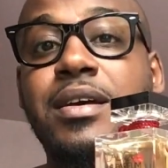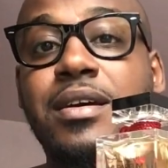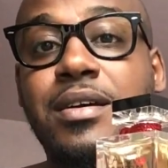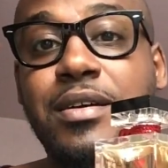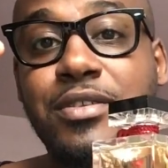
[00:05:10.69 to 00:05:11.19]

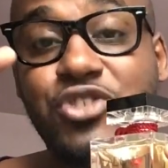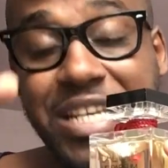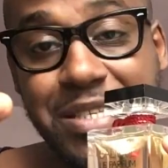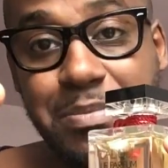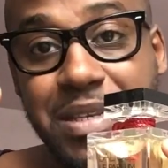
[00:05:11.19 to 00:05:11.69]
uh,
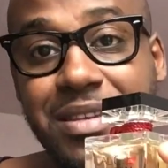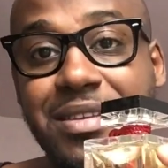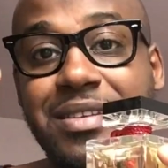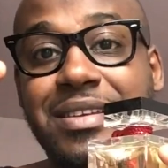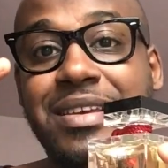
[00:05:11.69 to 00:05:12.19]
jasmine,
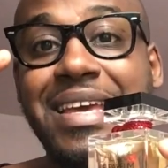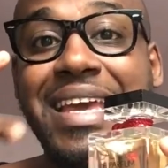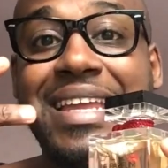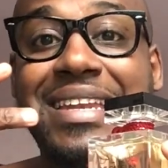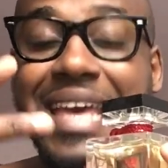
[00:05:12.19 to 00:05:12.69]

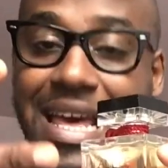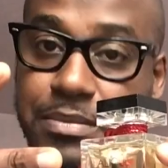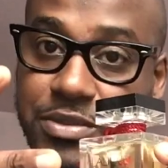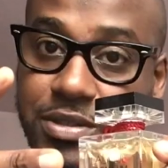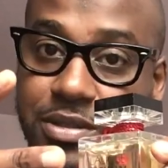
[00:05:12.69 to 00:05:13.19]
and
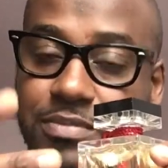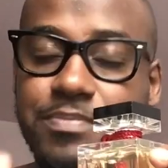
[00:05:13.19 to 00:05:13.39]
almond.